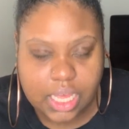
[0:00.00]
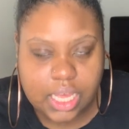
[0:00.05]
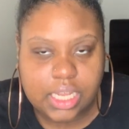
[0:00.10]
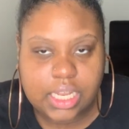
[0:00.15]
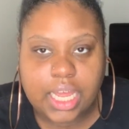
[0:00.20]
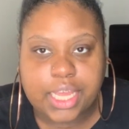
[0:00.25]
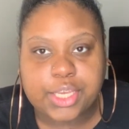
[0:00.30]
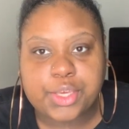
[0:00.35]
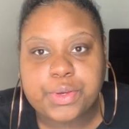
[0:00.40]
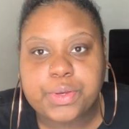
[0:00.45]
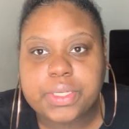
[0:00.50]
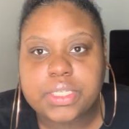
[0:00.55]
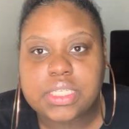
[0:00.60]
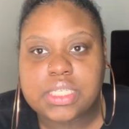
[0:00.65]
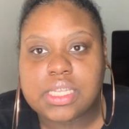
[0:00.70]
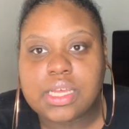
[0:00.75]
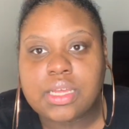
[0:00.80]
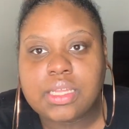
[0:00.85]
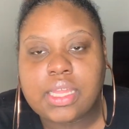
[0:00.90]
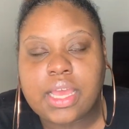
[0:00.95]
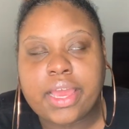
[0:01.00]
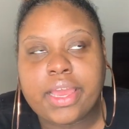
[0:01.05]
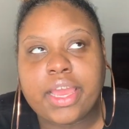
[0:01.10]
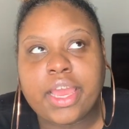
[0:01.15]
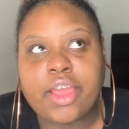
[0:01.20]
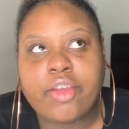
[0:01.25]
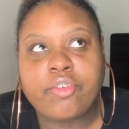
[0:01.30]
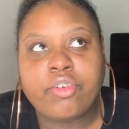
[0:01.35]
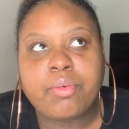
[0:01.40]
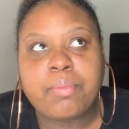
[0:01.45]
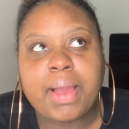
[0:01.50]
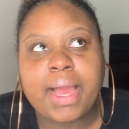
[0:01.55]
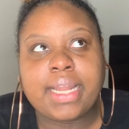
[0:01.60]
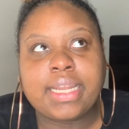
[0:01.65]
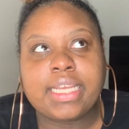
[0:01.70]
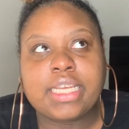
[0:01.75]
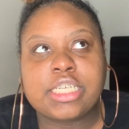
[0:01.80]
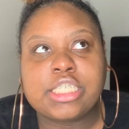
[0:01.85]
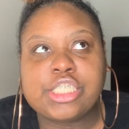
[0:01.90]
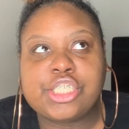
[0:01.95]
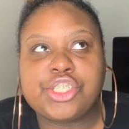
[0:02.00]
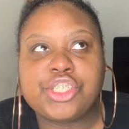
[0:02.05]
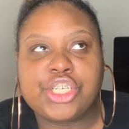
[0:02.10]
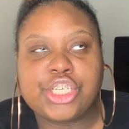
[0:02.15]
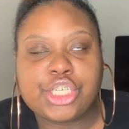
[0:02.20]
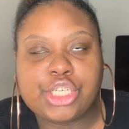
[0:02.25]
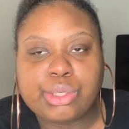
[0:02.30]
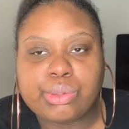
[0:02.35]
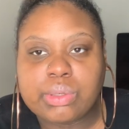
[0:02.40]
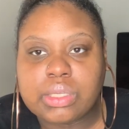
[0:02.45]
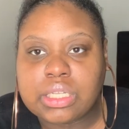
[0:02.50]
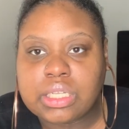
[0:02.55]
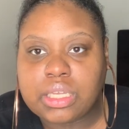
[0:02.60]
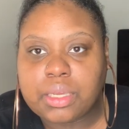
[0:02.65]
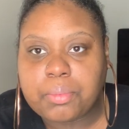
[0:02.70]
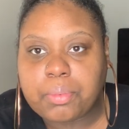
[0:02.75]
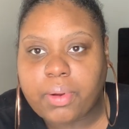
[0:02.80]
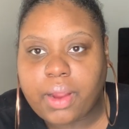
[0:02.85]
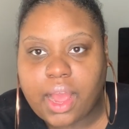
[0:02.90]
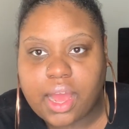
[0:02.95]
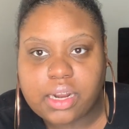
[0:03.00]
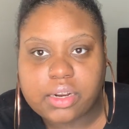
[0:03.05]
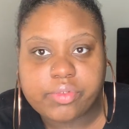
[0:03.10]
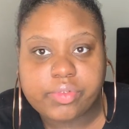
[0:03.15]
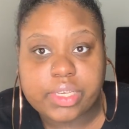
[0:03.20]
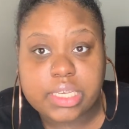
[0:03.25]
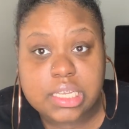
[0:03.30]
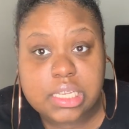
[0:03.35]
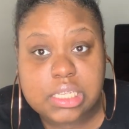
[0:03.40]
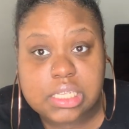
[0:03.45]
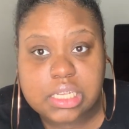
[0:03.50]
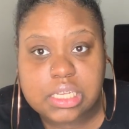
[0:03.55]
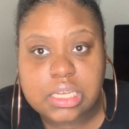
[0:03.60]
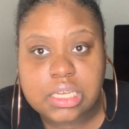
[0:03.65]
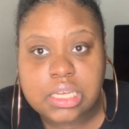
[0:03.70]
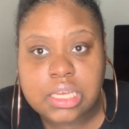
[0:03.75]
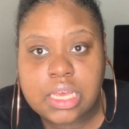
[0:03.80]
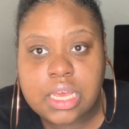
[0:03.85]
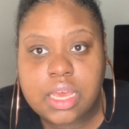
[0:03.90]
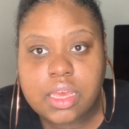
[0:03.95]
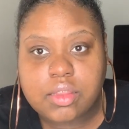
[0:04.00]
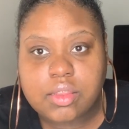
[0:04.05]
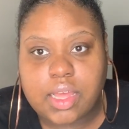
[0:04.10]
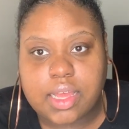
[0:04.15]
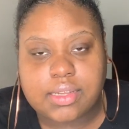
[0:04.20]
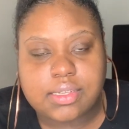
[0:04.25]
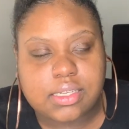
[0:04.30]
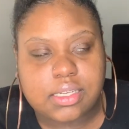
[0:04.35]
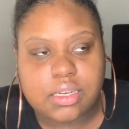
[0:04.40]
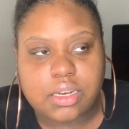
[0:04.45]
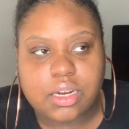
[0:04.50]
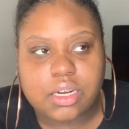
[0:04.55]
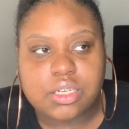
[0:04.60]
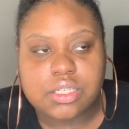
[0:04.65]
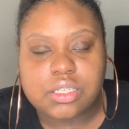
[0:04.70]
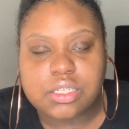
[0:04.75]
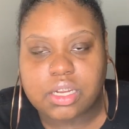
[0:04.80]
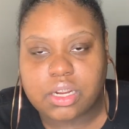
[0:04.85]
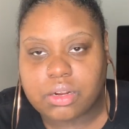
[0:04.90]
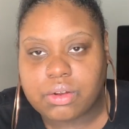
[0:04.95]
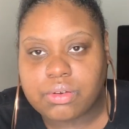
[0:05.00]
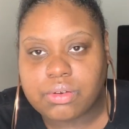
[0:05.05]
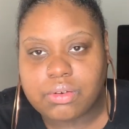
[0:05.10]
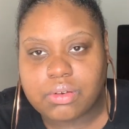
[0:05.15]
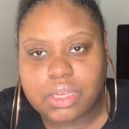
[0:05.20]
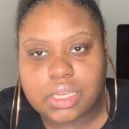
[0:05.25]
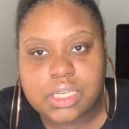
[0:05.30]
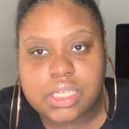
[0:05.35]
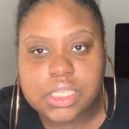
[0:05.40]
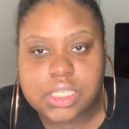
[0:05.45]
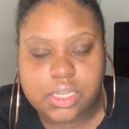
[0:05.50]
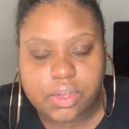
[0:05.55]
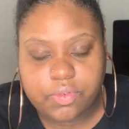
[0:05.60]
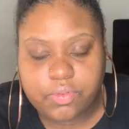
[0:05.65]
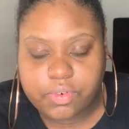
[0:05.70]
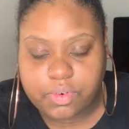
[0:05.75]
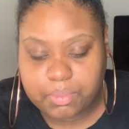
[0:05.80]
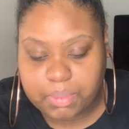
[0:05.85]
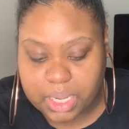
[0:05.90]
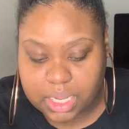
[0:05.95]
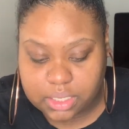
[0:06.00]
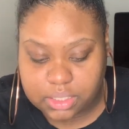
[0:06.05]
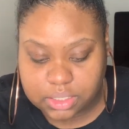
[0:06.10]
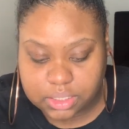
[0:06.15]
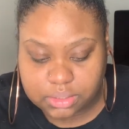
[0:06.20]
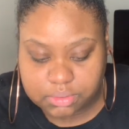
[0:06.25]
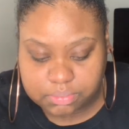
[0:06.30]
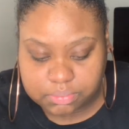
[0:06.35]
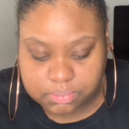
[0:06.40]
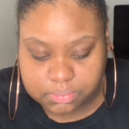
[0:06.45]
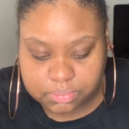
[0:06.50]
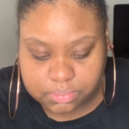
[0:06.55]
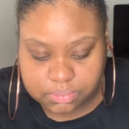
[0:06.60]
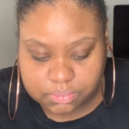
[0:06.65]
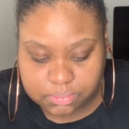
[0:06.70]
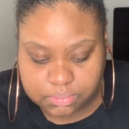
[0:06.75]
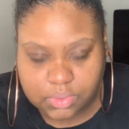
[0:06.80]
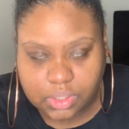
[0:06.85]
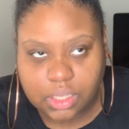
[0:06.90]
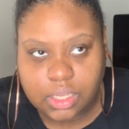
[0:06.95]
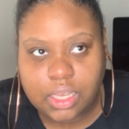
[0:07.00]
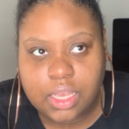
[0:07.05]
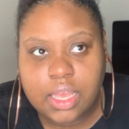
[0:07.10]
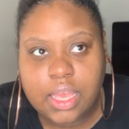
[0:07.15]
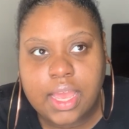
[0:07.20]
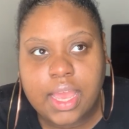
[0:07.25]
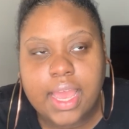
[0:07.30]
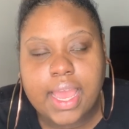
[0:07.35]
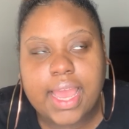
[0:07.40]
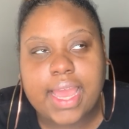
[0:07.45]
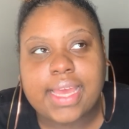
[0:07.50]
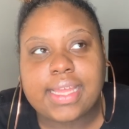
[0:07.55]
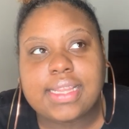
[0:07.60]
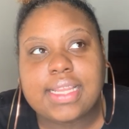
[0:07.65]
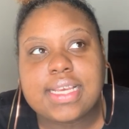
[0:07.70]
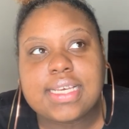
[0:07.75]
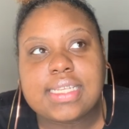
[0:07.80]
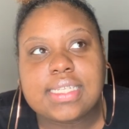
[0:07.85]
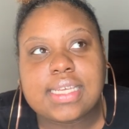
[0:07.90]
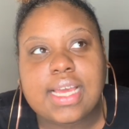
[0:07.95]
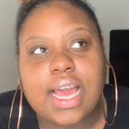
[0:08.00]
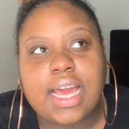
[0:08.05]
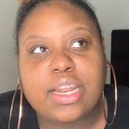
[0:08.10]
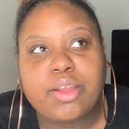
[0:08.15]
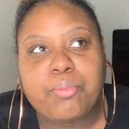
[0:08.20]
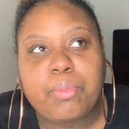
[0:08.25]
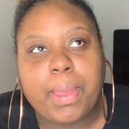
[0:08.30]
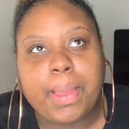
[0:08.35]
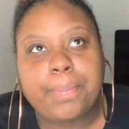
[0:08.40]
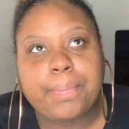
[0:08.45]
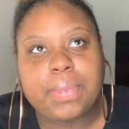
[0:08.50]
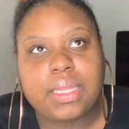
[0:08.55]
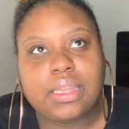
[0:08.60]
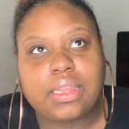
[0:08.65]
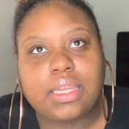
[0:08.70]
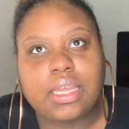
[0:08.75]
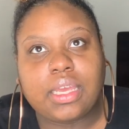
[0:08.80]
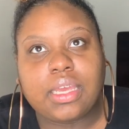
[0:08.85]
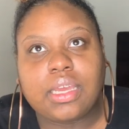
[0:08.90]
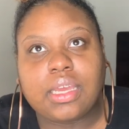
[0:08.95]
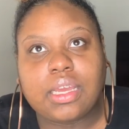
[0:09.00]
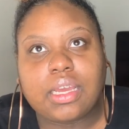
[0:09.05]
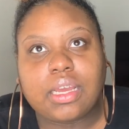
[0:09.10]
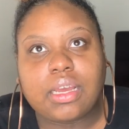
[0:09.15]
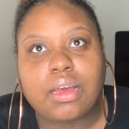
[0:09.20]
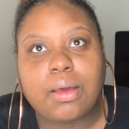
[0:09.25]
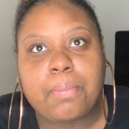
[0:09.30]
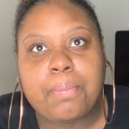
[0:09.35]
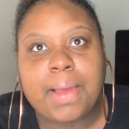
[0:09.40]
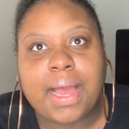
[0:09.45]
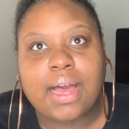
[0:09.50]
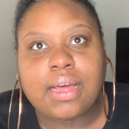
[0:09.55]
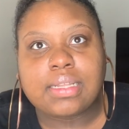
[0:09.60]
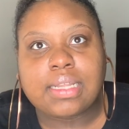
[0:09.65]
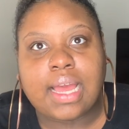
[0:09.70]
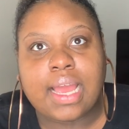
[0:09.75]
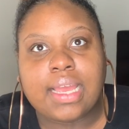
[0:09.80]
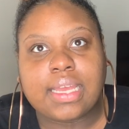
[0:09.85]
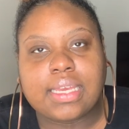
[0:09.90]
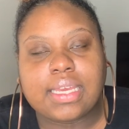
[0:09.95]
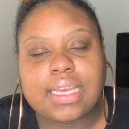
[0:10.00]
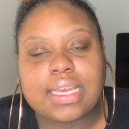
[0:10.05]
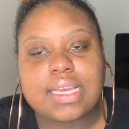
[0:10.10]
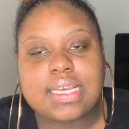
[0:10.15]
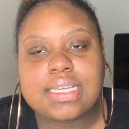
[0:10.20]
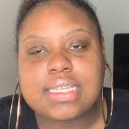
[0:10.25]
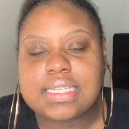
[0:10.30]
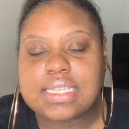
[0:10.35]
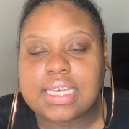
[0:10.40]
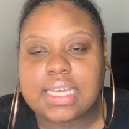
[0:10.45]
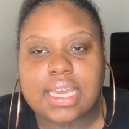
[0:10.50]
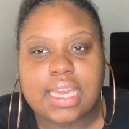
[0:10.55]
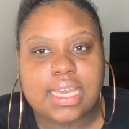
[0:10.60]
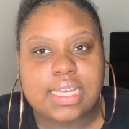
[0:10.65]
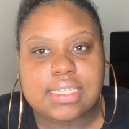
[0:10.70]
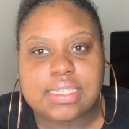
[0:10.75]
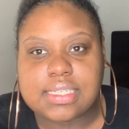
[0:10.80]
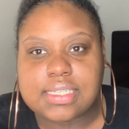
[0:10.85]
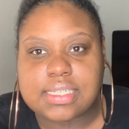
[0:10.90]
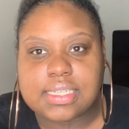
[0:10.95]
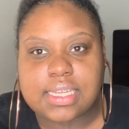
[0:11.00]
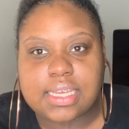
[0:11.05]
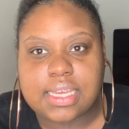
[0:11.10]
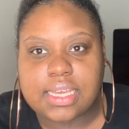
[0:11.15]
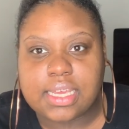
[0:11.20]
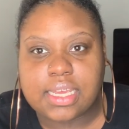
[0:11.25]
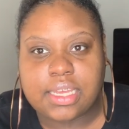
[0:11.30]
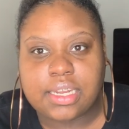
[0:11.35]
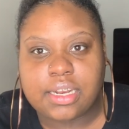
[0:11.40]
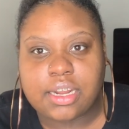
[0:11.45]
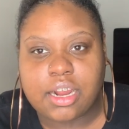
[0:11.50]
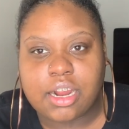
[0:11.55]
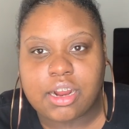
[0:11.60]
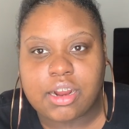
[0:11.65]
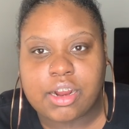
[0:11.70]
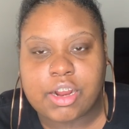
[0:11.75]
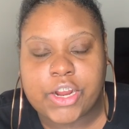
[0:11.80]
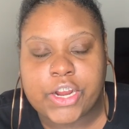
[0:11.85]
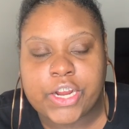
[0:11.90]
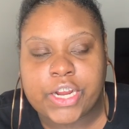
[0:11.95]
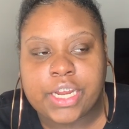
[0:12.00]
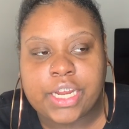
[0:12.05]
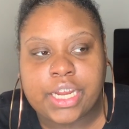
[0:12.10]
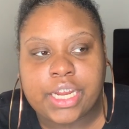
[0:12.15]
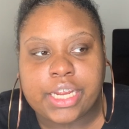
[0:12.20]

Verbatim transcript: Like, you can tell that everybody is genuinely proud of Issa that's in her circle except for Molly. And this kind of made me think about, like, Issa can't sit in her